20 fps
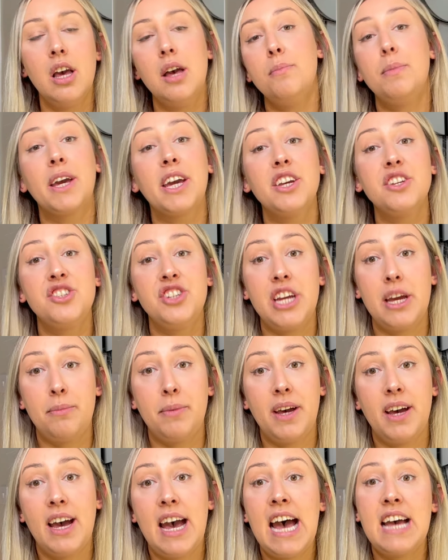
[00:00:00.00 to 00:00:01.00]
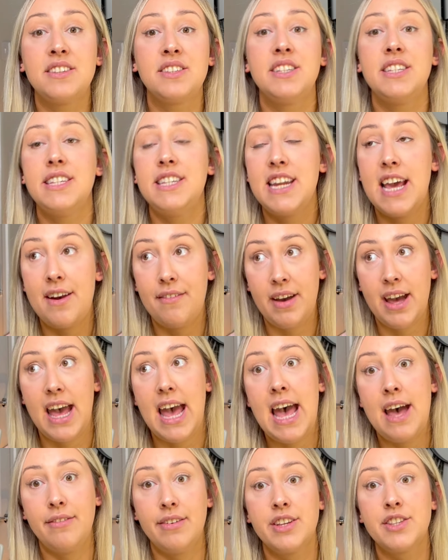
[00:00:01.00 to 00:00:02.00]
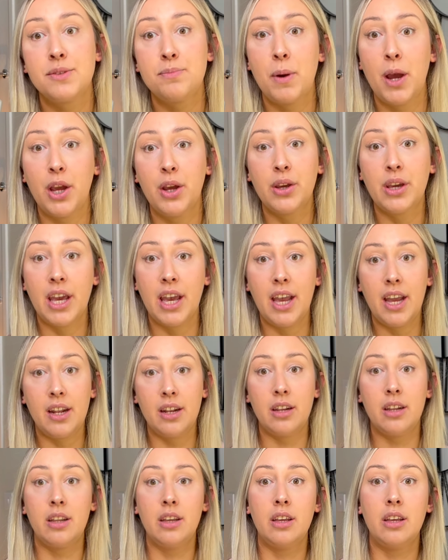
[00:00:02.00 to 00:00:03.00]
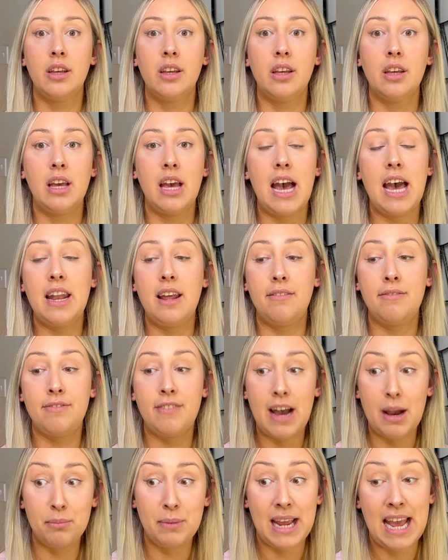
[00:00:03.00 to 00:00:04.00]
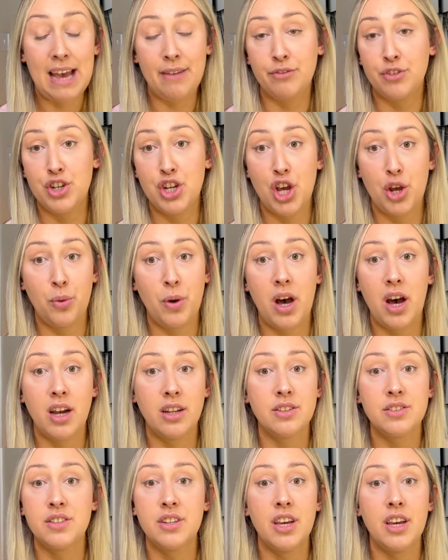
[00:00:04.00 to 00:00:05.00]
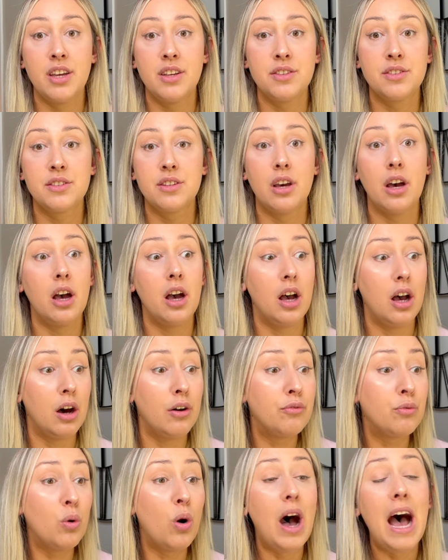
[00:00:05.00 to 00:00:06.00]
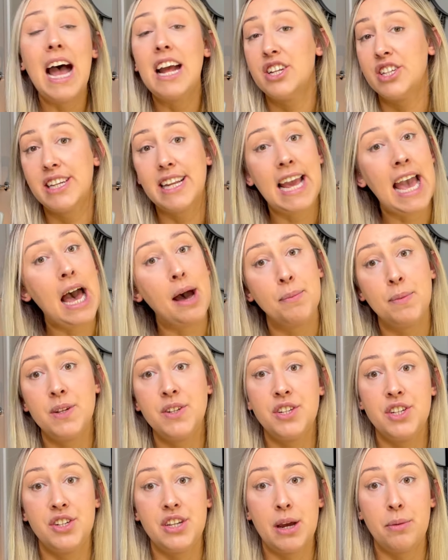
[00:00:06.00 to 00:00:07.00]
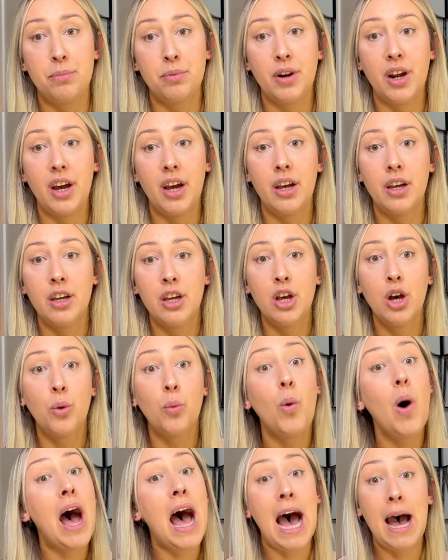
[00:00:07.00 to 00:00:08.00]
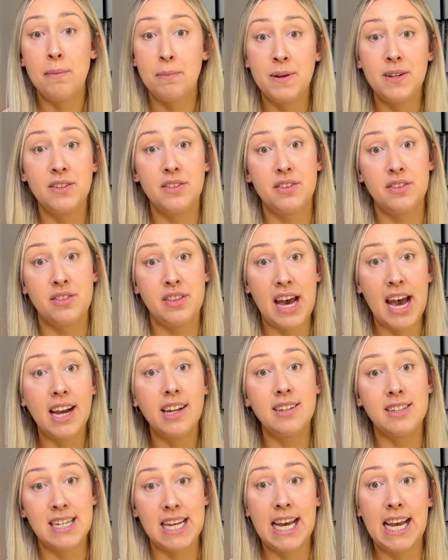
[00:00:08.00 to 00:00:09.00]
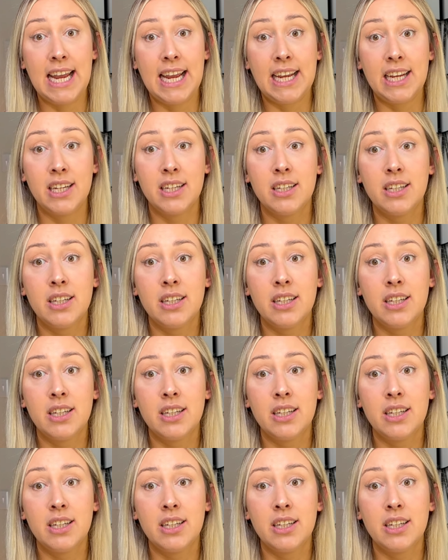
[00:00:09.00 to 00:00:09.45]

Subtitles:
Because Jemma has never, ever spoken, and her family have no answers of what actually happened to Deborah, what happened that day.